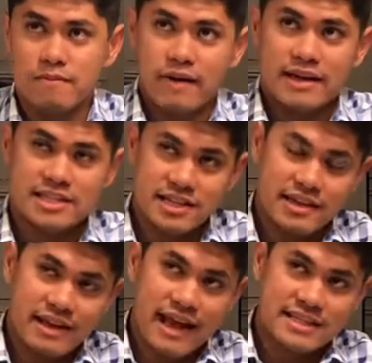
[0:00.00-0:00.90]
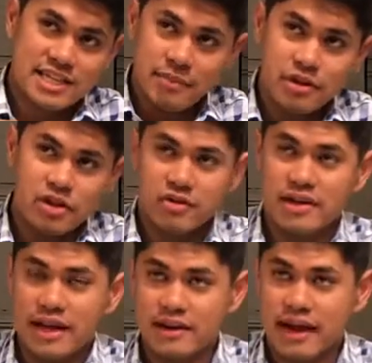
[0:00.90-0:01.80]
as an as an immigrant
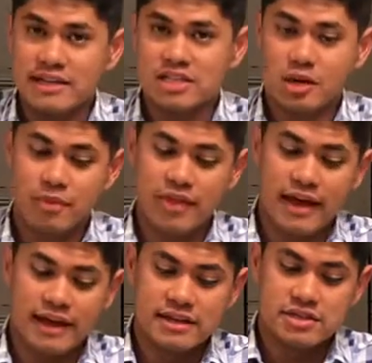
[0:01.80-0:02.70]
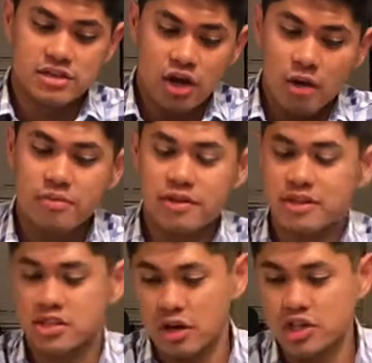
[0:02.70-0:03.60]
and as someone that has come to
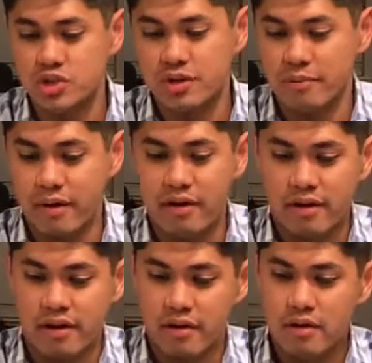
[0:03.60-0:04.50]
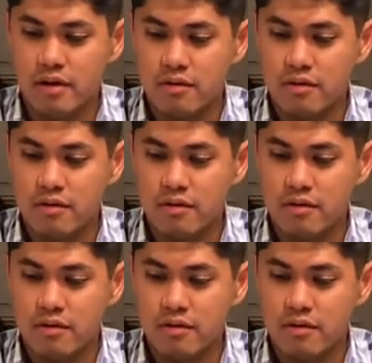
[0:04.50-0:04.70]
this country America